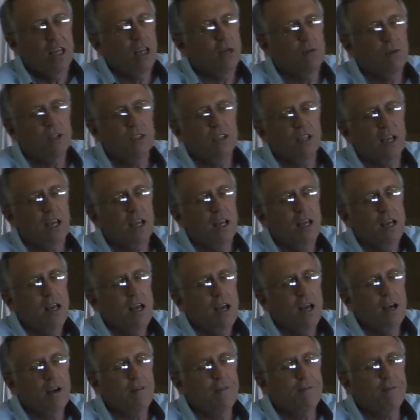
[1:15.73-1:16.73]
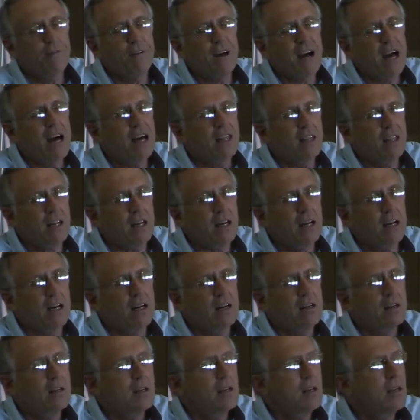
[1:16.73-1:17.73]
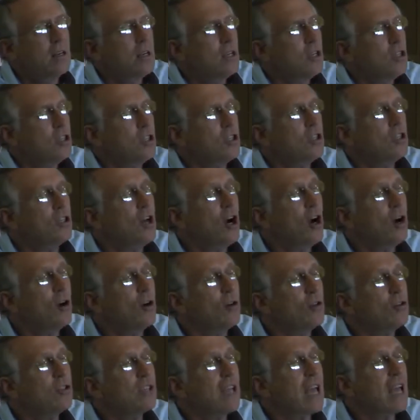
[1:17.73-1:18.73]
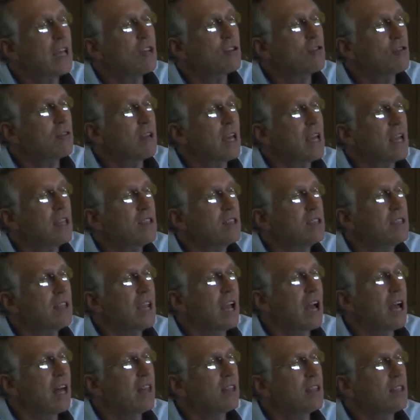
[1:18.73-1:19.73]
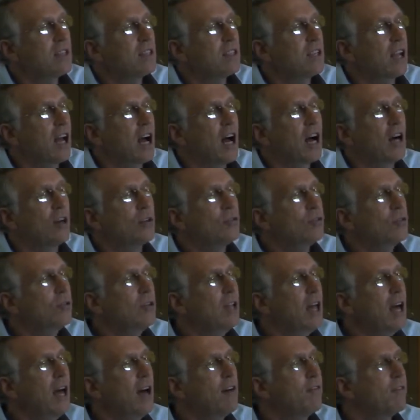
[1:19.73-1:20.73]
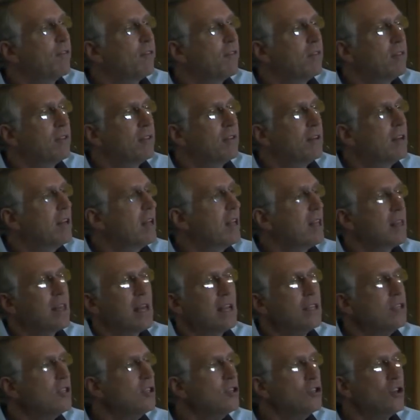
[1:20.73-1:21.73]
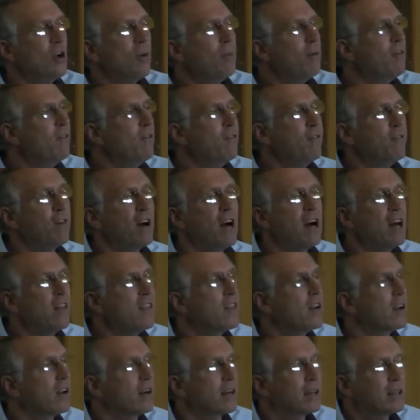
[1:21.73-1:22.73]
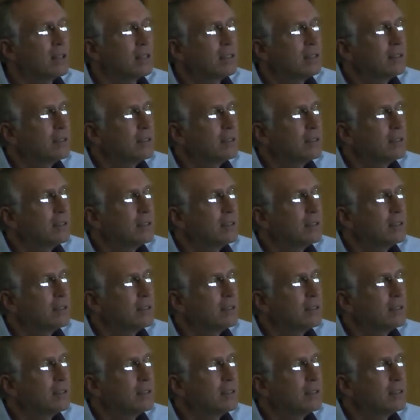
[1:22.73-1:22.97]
He would say, A father shows and trains the others how to love. That's the job of a father.